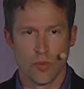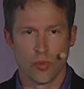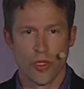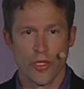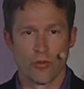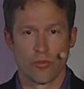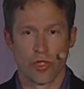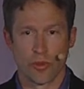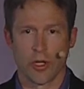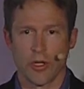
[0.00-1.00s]
when
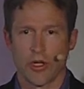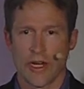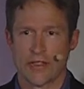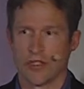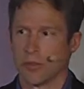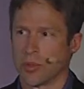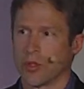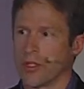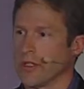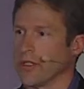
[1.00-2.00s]
your partner has an
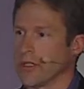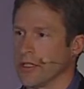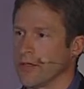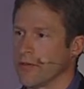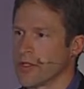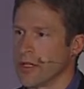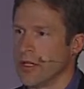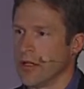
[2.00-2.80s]
employee that leaves,